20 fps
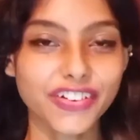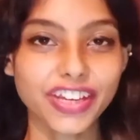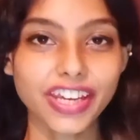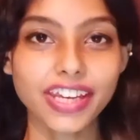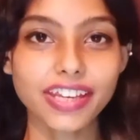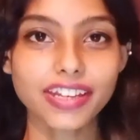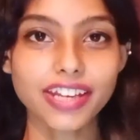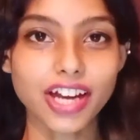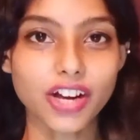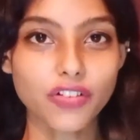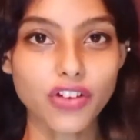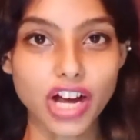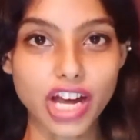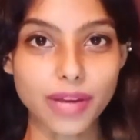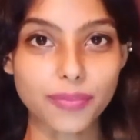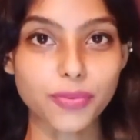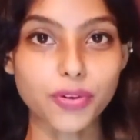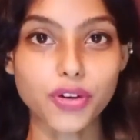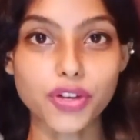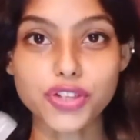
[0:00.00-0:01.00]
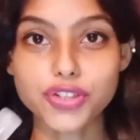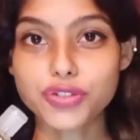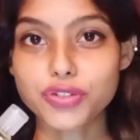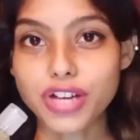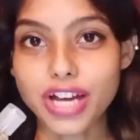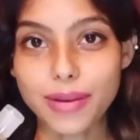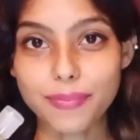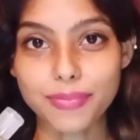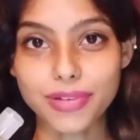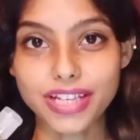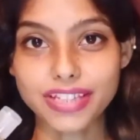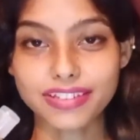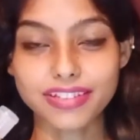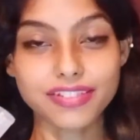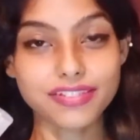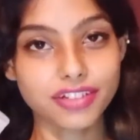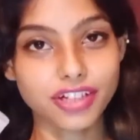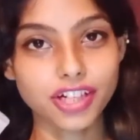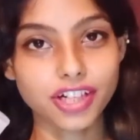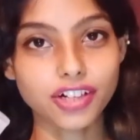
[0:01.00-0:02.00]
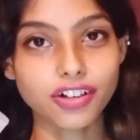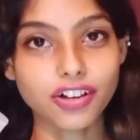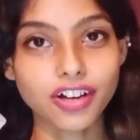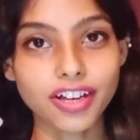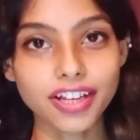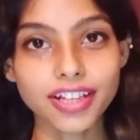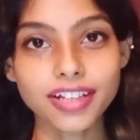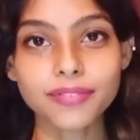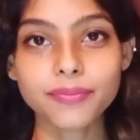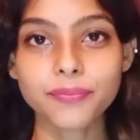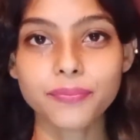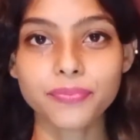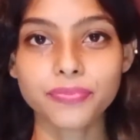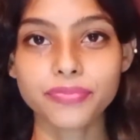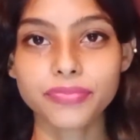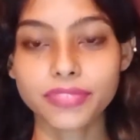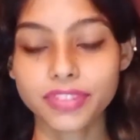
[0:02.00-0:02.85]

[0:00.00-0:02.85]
Okay, now I am going to apply this hair oil.